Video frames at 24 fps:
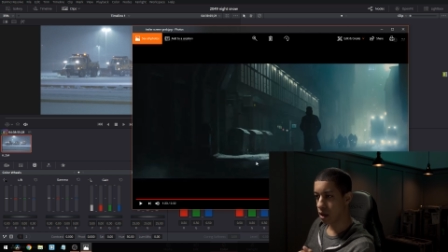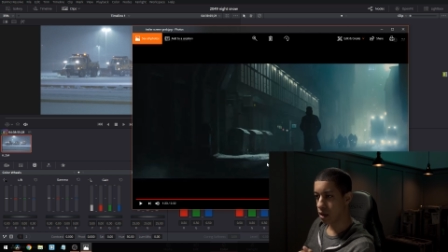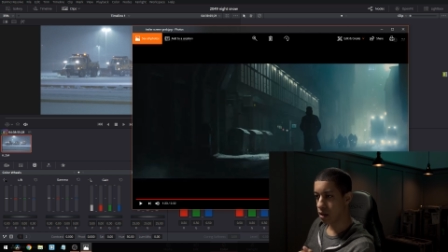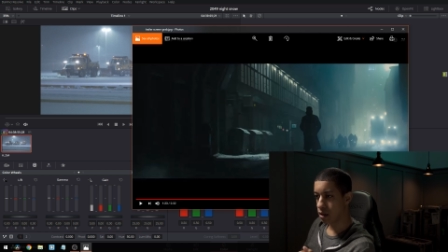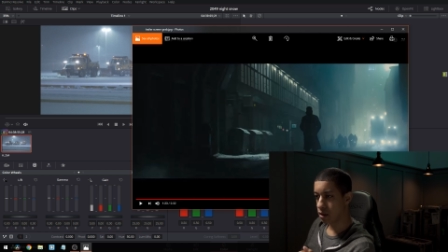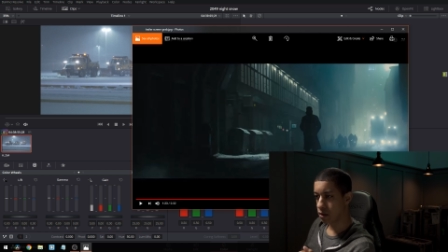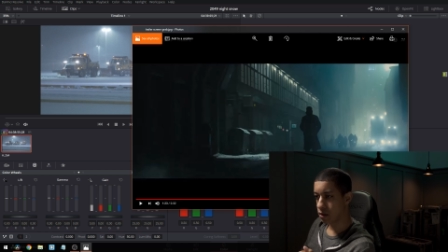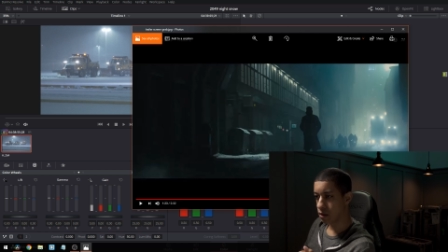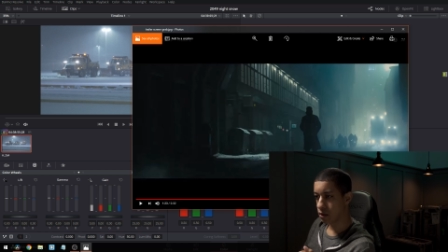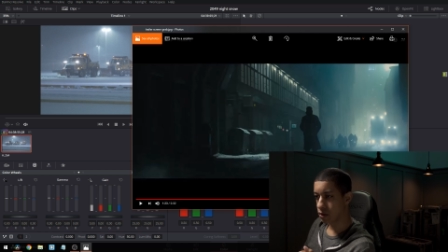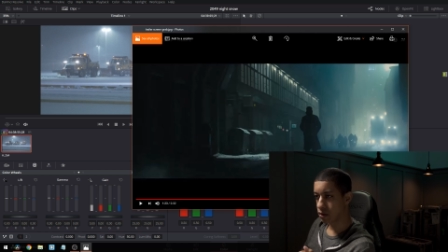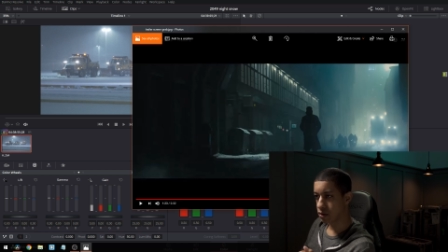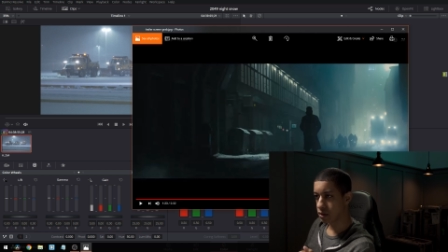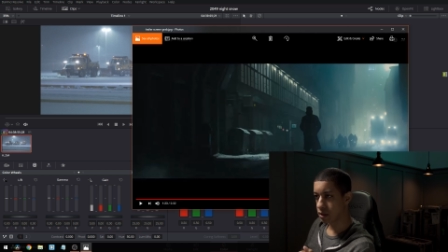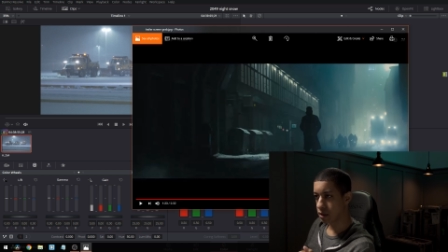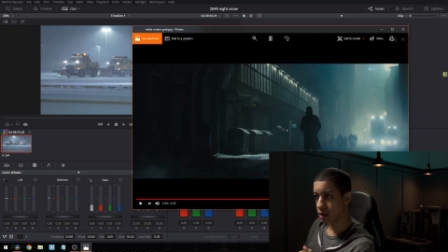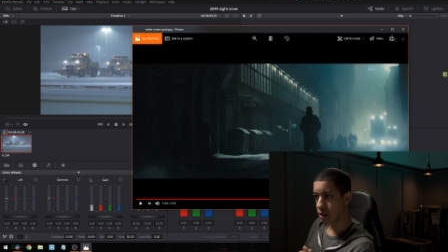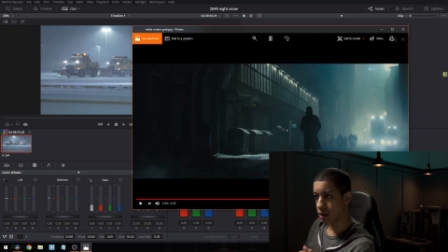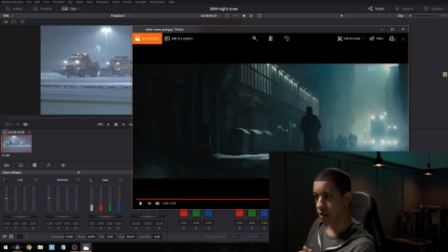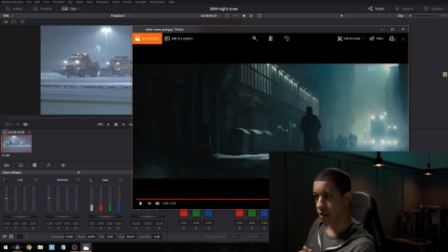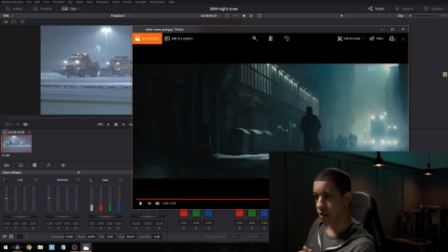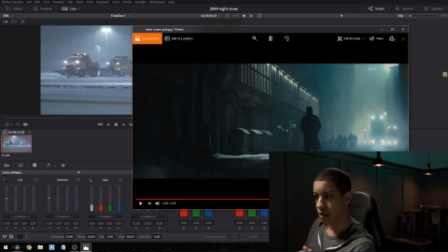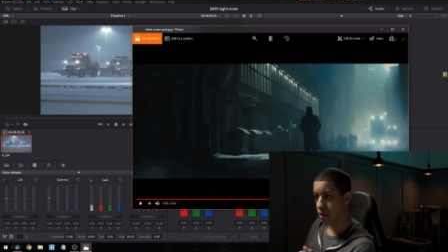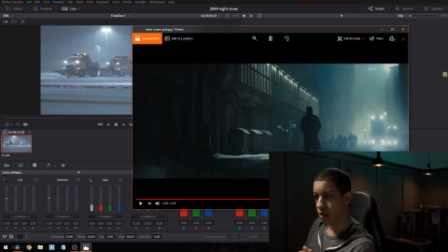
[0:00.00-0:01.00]
It looks
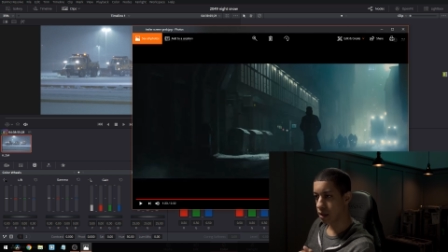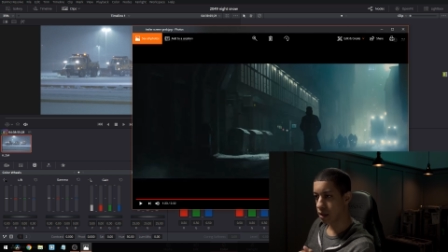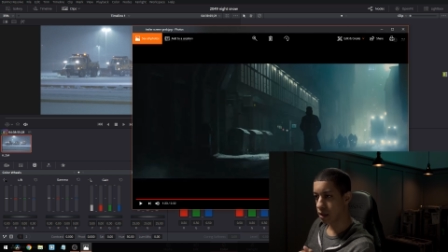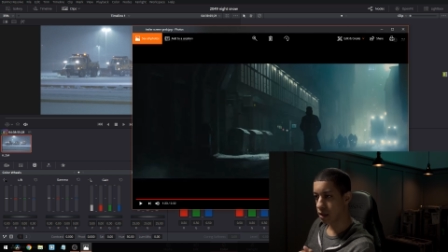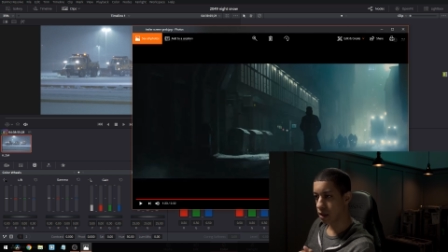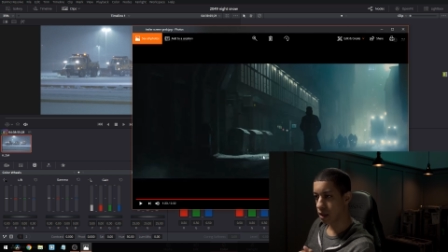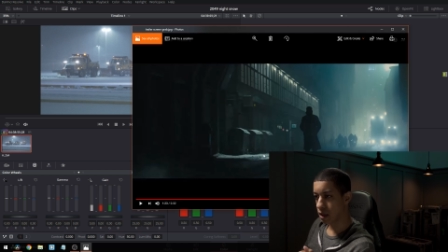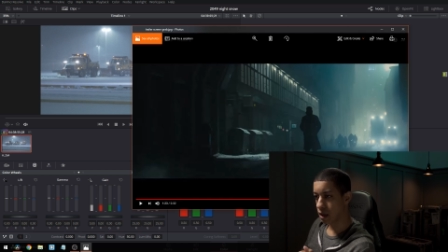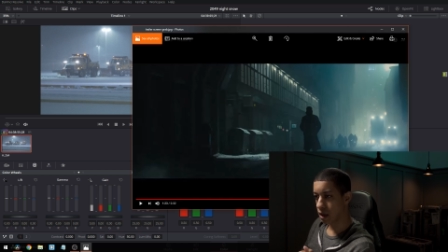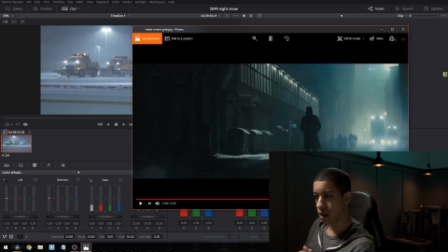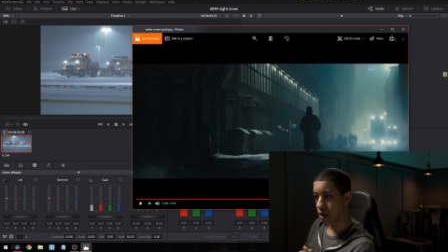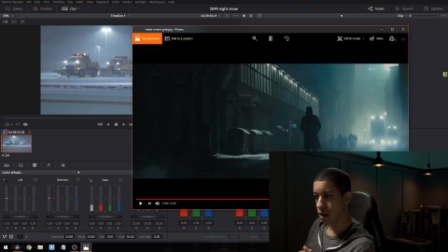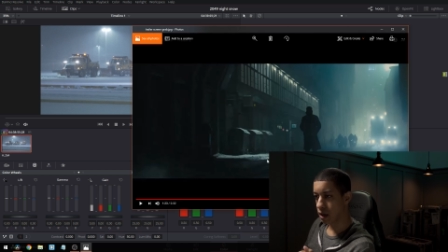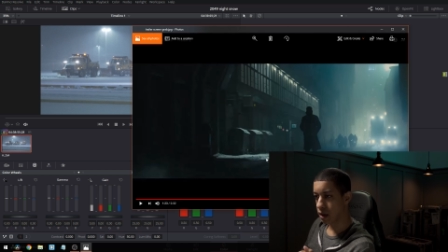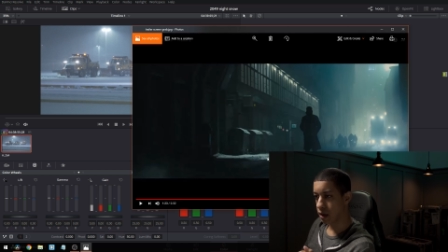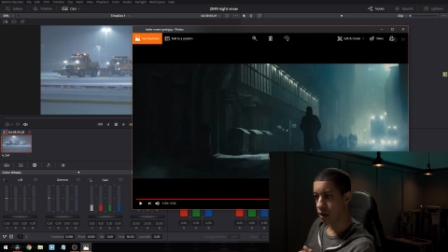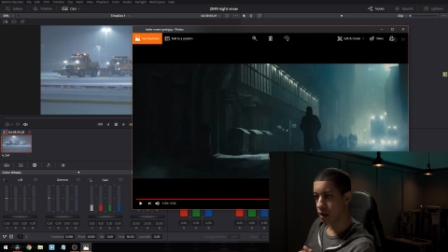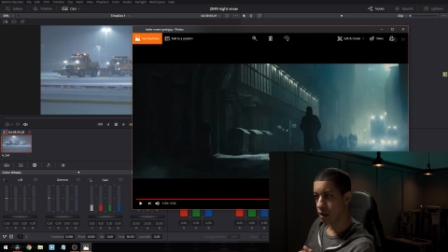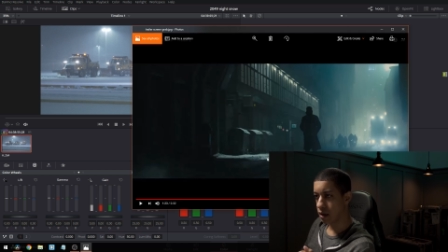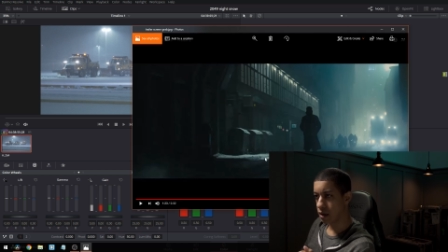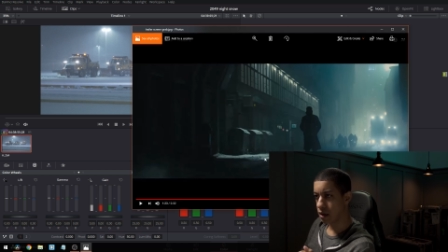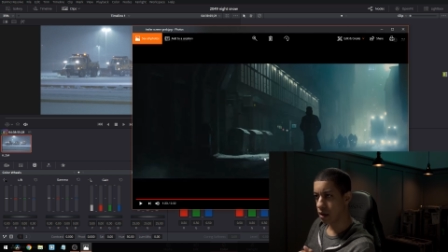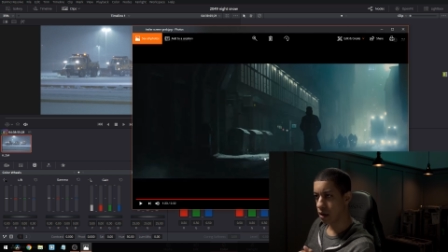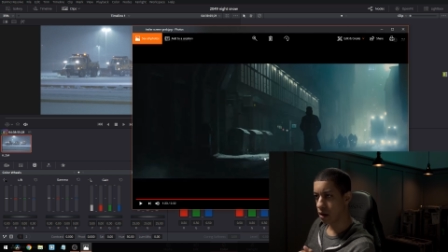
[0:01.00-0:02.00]
like uh,
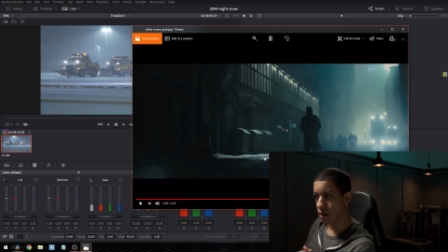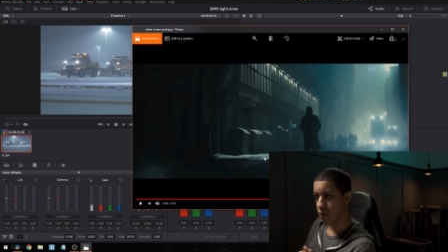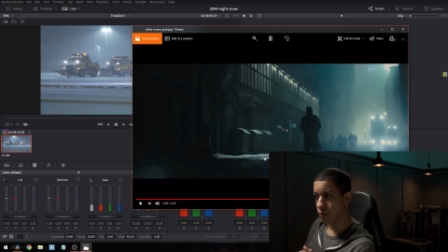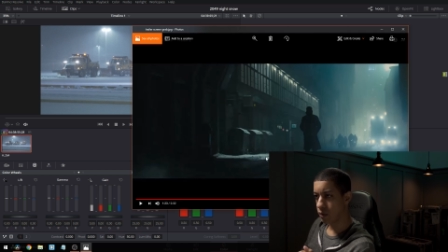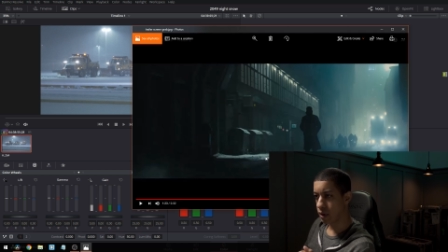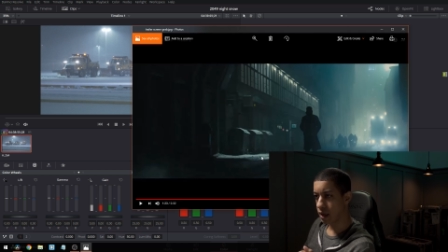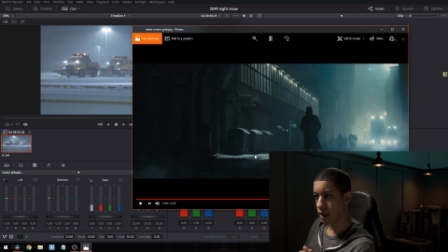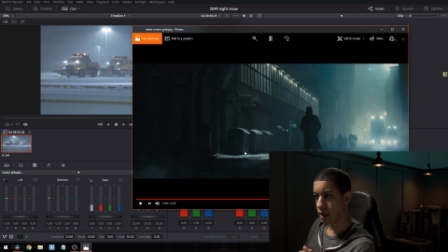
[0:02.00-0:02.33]
here we